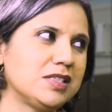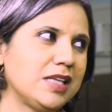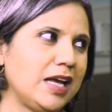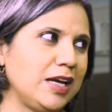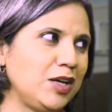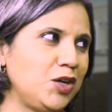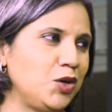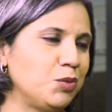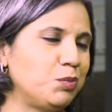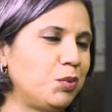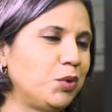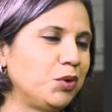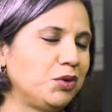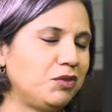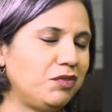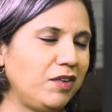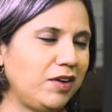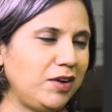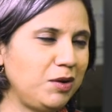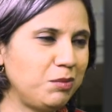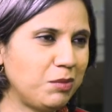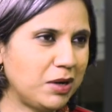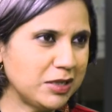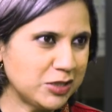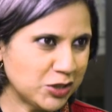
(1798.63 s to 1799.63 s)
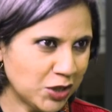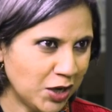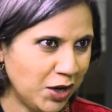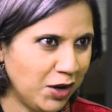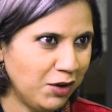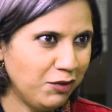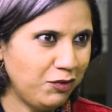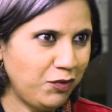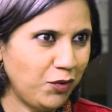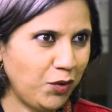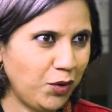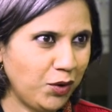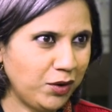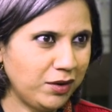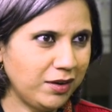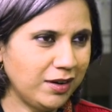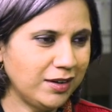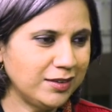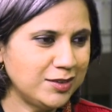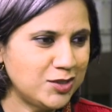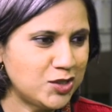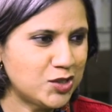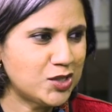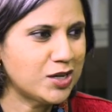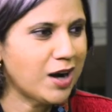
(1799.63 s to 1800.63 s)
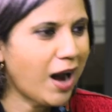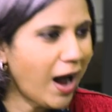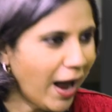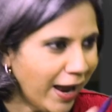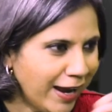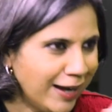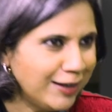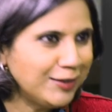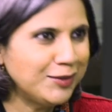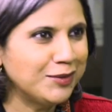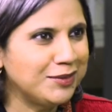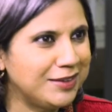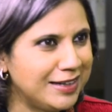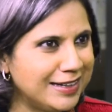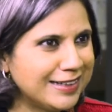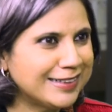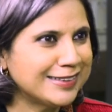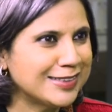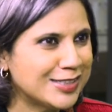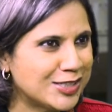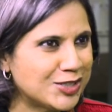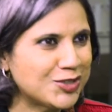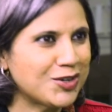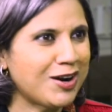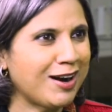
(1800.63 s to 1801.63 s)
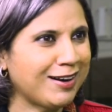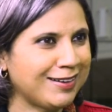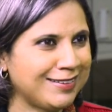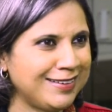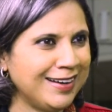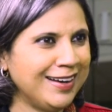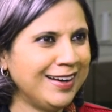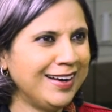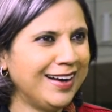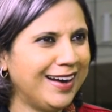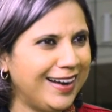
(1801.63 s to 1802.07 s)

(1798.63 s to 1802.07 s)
Thank you both very much for trying to deconstruct